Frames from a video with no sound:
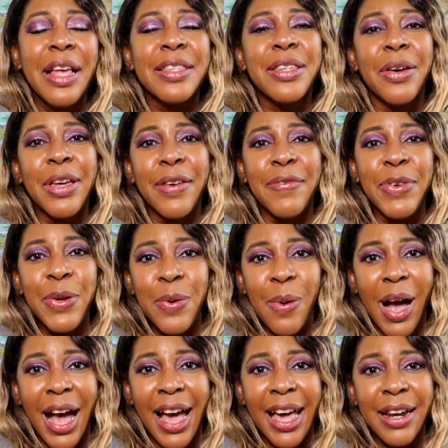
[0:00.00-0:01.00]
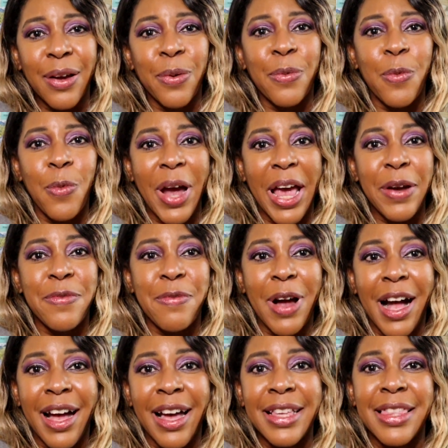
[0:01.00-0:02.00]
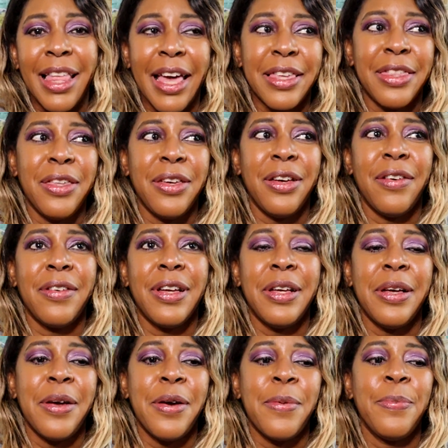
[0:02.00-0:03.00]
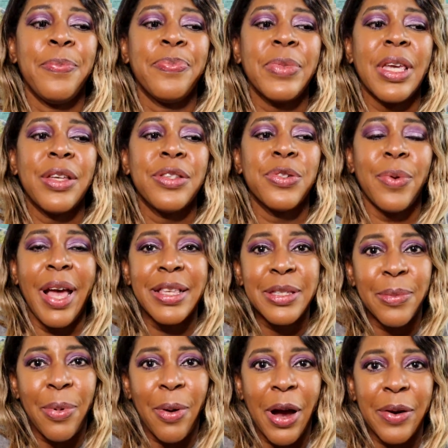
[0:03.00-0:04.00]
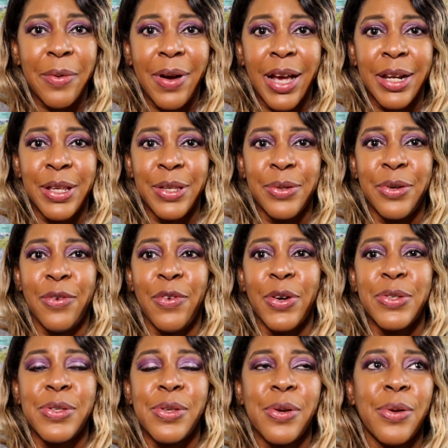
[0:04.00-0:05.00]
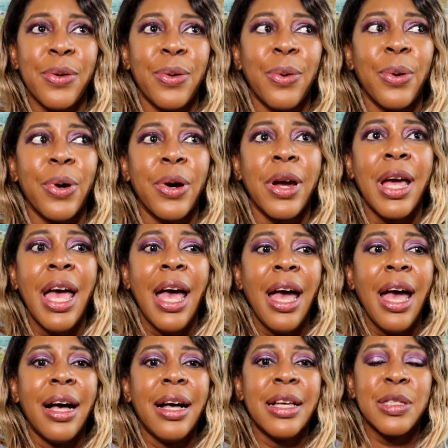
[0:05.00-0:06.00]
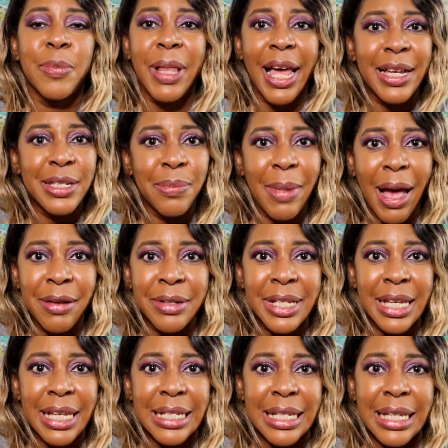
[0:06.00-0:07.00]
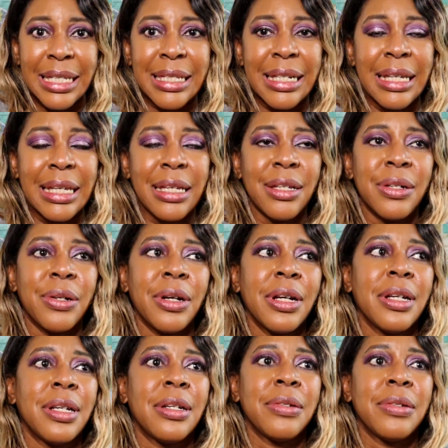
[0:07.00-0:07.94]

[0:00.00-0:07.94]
So if you ride a wet ride like the Jurassic Park ride in Universal, or Splash Mountain at Disney, or